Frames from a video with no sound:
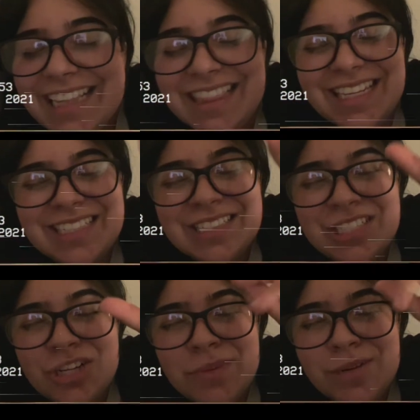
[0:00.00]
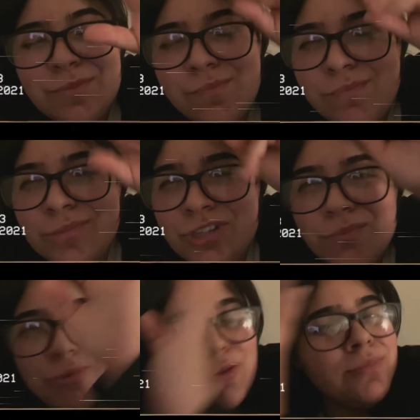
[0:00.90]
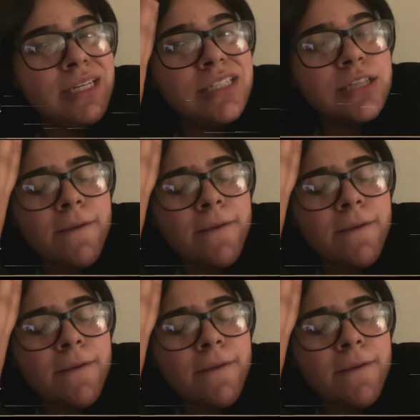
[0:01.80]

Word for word: ladies and gentlemen, drum roll please,